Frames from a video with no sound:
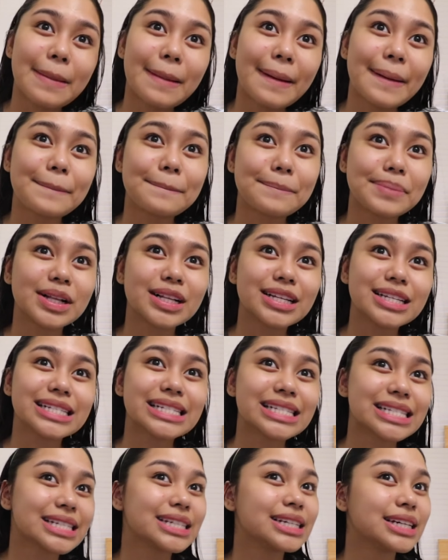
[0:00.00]

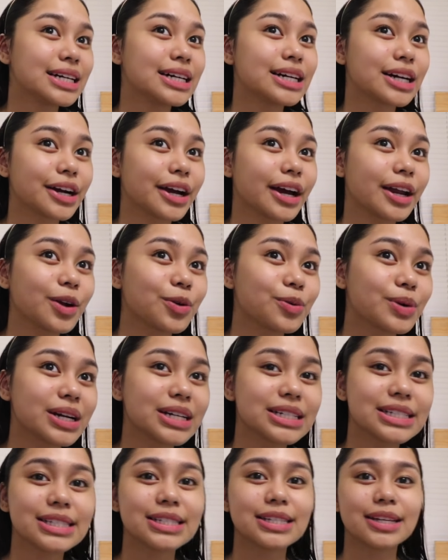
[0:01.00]
pimples are getting
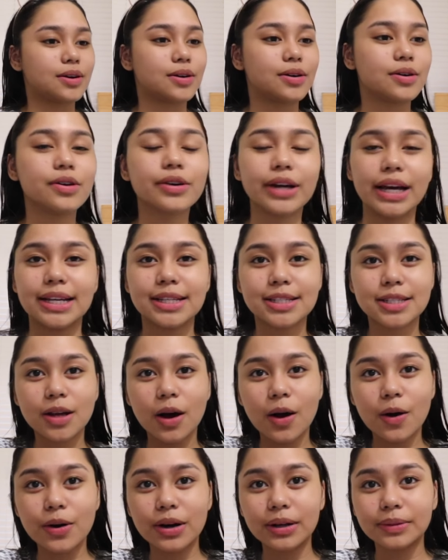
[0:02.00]
worse. Okay,
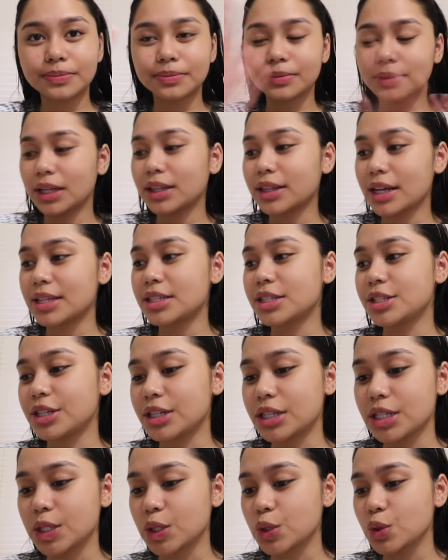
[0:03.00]
so let's
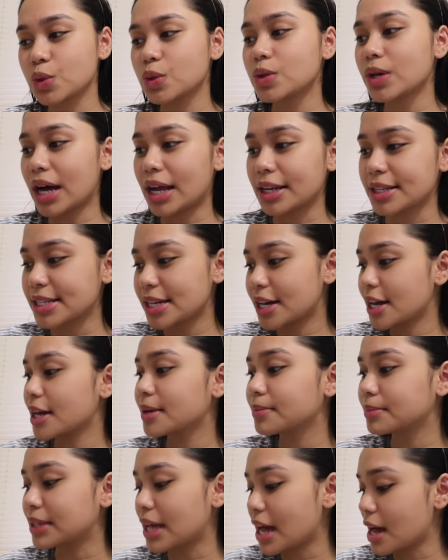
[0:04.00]
just do a
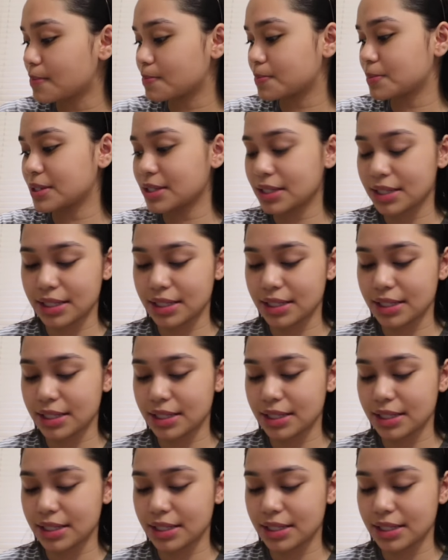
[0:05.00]
time lapse.